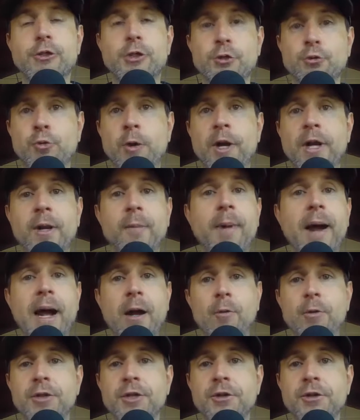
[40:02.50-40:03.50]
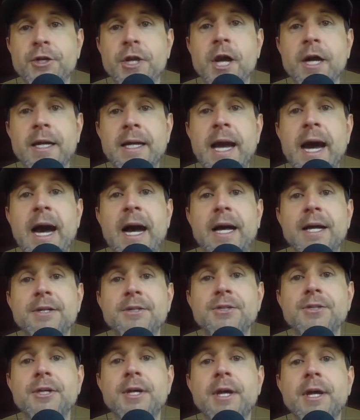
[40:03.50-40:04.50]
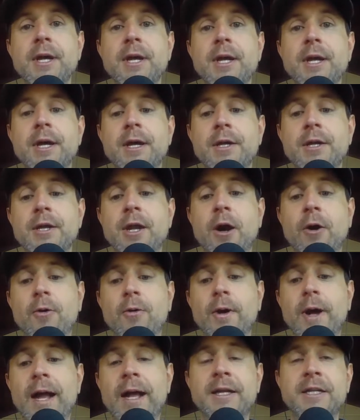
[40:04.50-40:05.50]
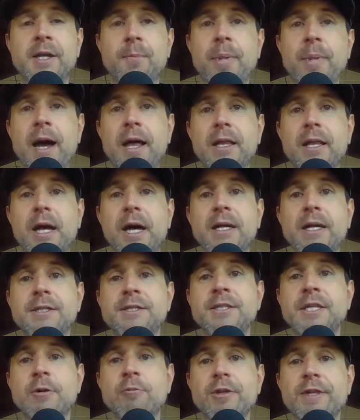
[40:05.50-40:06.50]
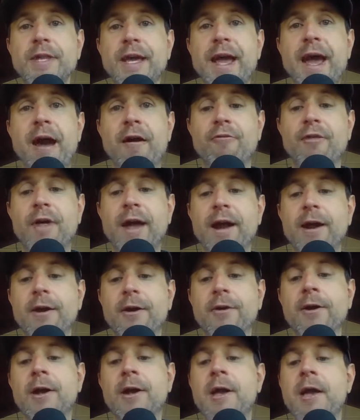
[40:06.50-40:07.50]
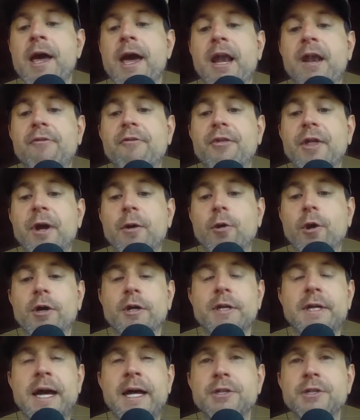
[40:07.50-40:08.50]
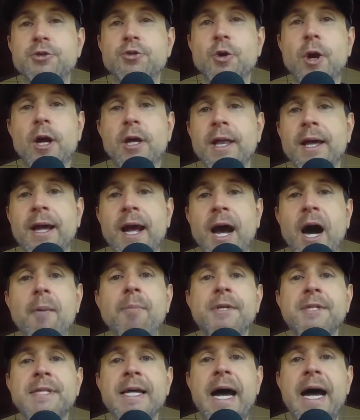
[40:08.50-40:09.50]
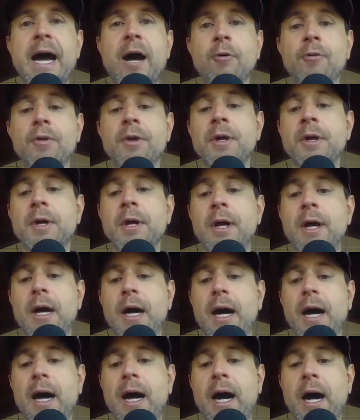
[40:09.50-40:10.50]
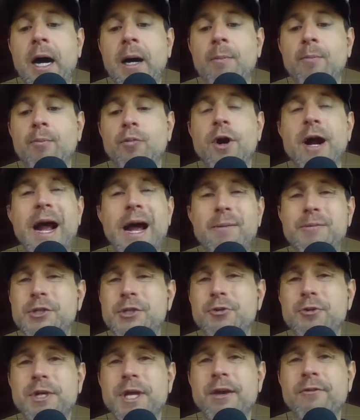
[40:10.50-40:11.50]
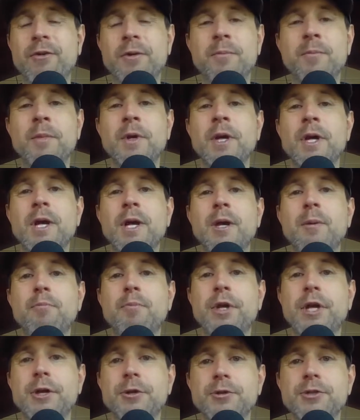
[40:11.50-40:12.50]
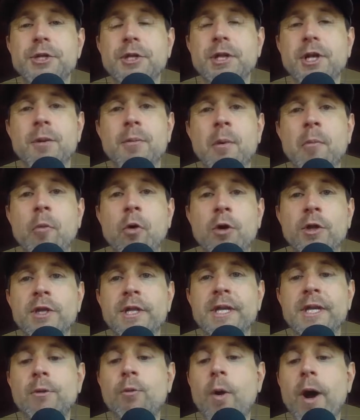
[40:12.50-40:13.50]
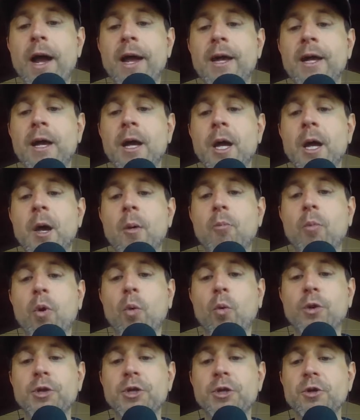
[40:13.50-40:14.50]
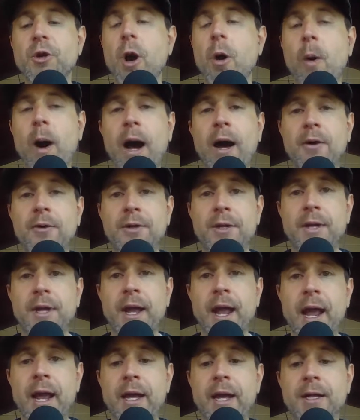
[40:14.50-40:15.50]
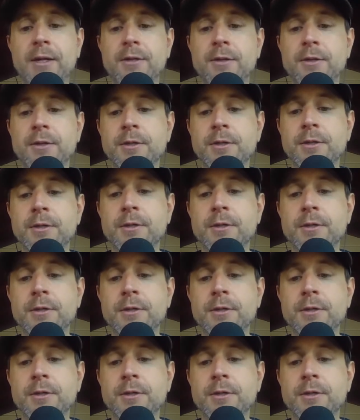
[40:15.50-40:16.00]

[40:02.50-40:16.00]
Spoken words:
just running it back with their young guys, and Capella and seeing what they have there. And if they were kind of struggling up and down, perhaps you'd have given Pierce a little bit more leeway. But when you go out and